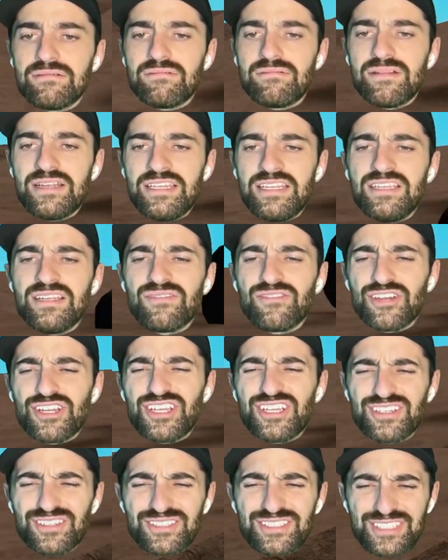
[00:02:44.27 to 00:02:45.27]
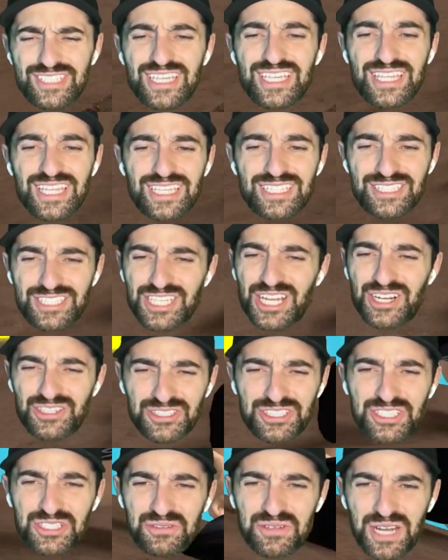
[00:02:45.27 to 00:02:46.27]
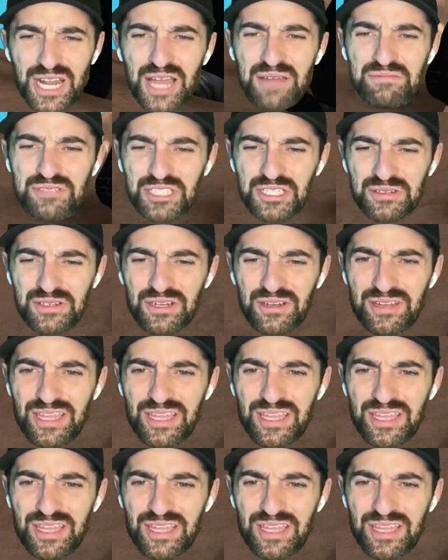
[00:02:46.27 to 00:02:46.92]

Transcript: whenever you see this, don't do what I'm doing,